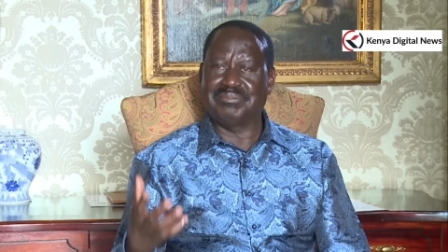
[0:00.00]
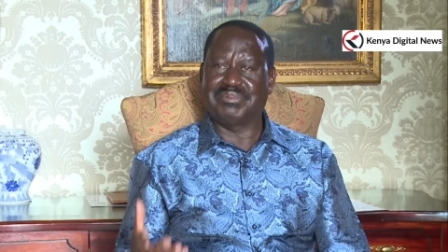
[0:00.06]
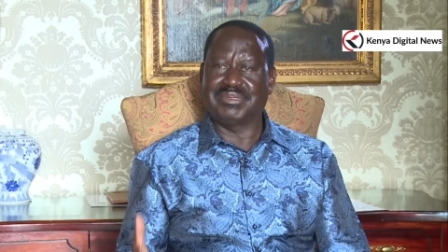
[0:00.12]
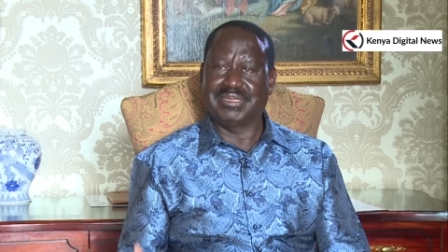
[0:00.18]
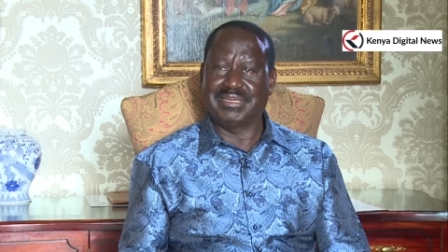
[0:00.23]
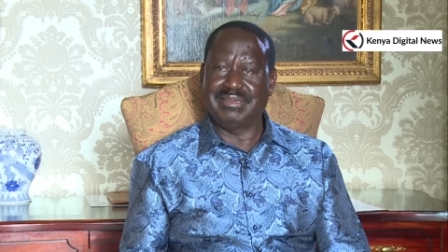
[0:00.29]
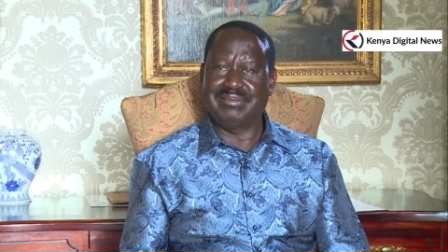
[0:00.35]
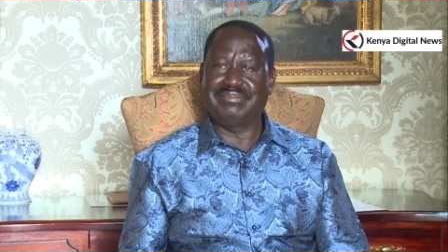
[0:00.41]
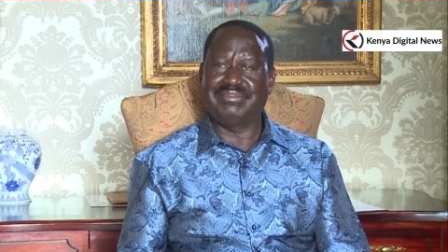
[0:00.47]

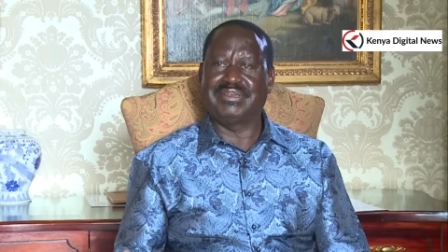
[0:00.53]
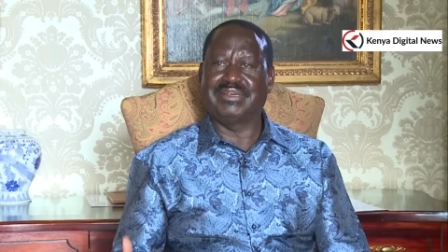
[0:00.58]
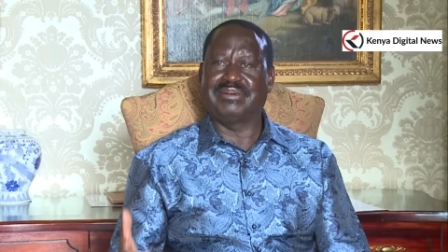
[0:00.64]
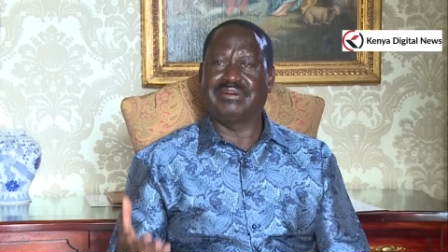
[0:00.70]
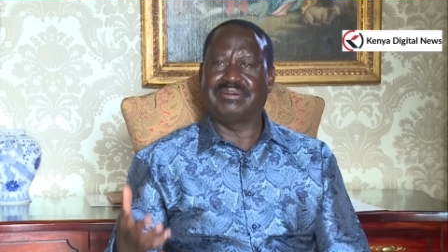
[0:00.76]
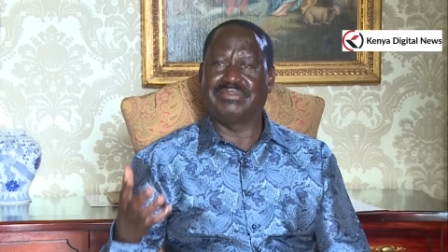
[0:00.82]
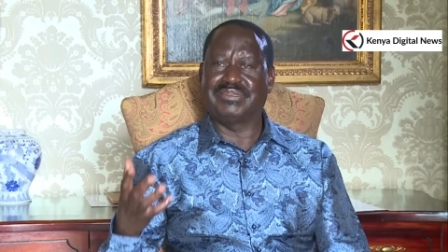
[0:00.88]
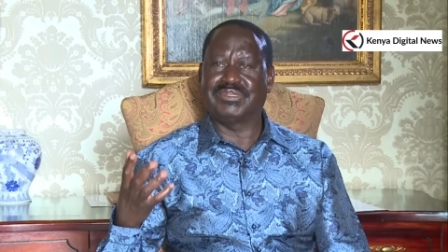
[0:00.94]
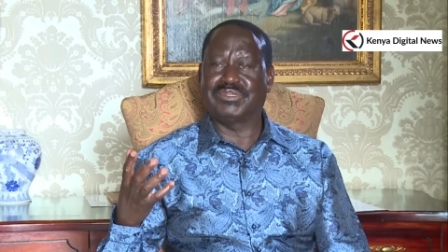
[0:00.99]
behavior
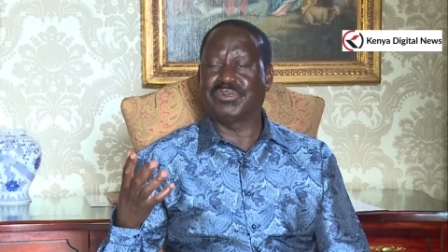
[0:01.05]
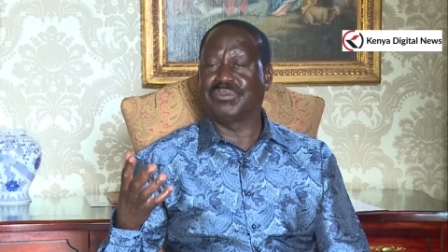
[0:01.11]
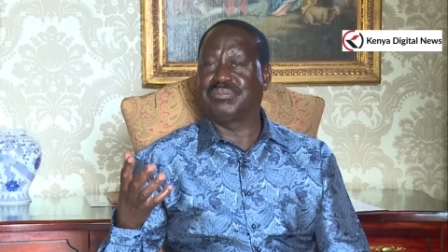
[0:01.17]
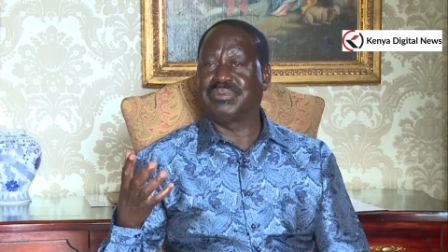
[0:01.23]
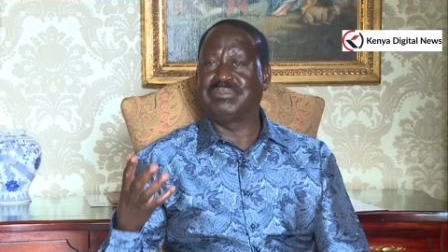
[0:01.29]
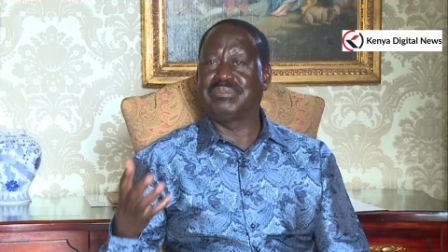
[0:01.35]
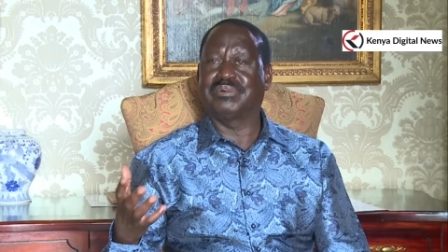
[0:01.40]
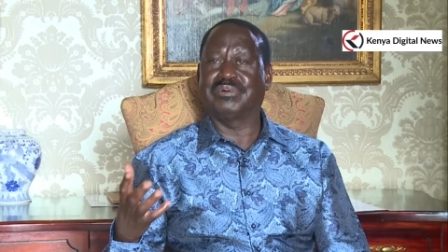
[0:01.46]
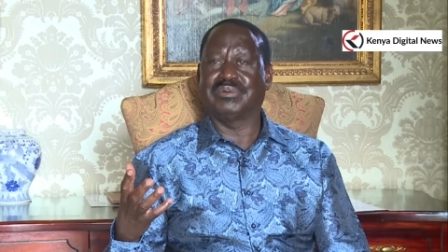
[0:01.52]
of the
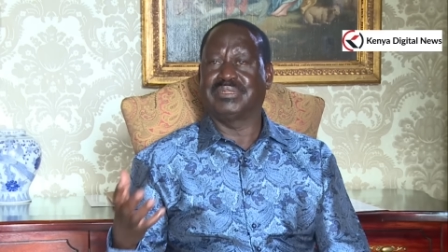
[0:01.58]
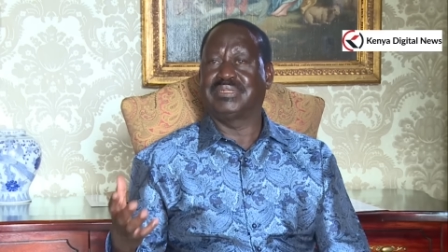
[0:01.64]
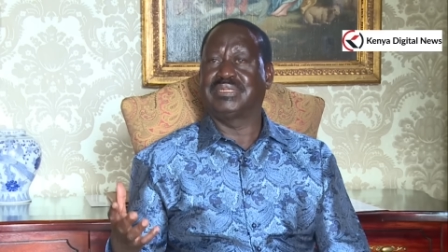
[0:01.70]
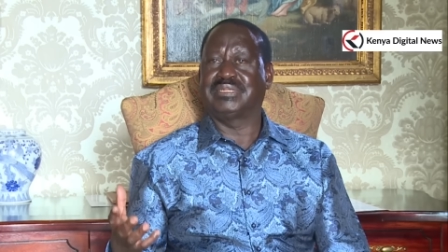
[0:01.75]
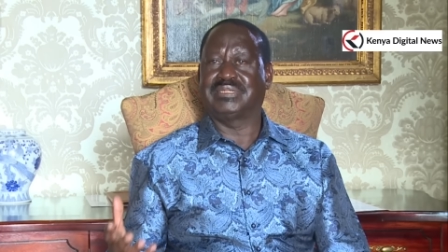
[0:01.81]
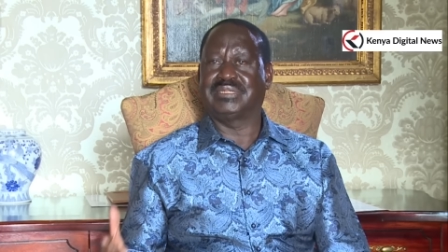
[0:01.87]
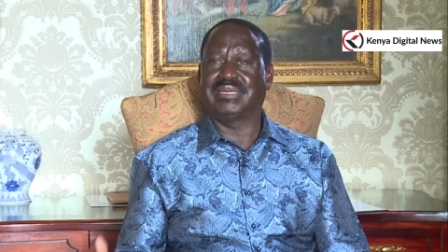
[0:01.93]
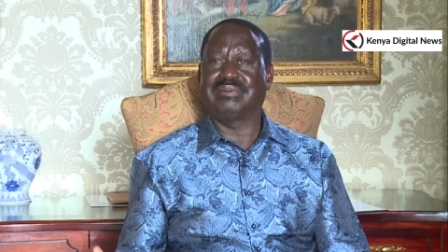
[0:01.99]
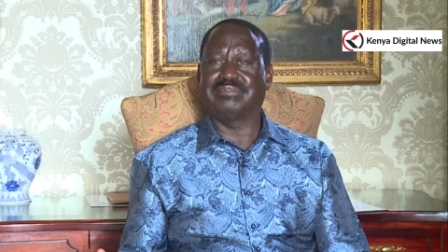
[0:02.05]
Supreme Court
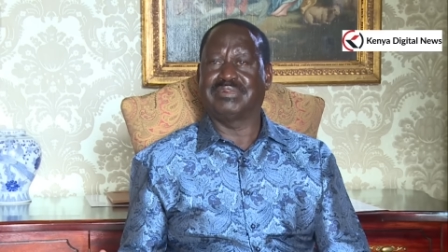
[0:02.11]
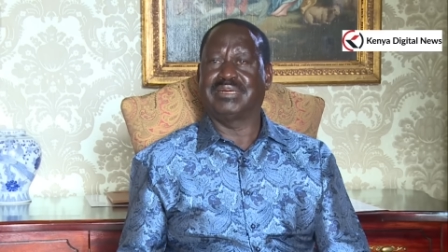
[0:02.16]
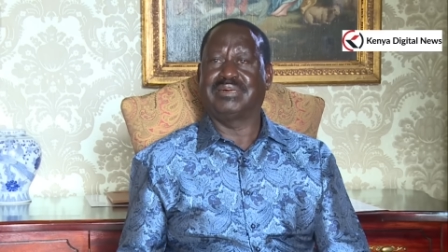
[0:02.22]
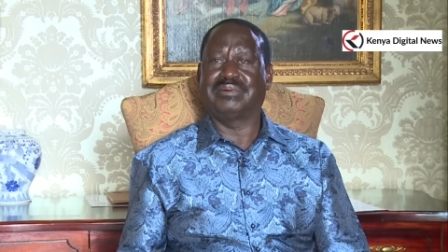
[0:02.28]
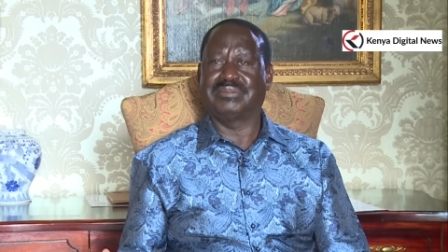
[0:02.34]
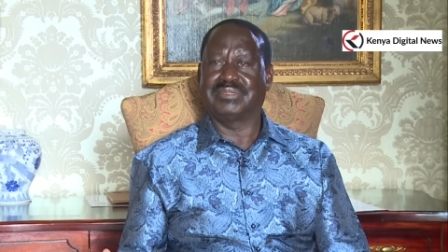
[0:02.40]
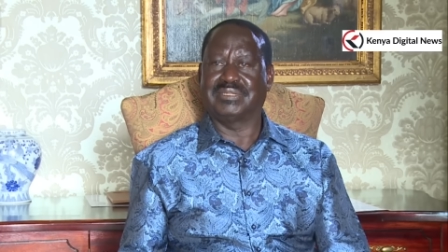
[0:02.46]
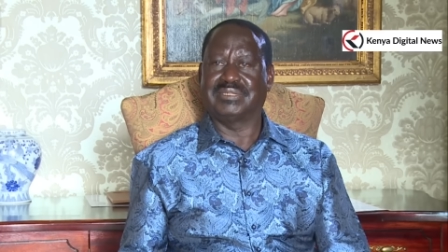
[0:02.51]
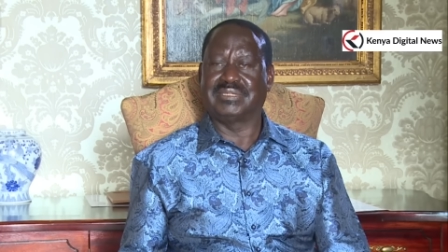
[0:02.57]
this time
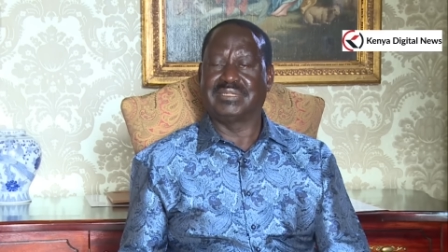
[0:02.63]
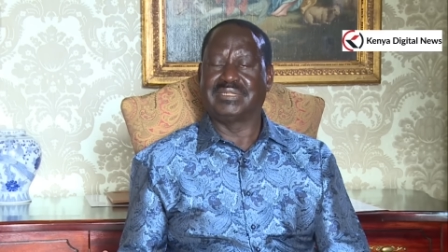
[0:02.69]
round.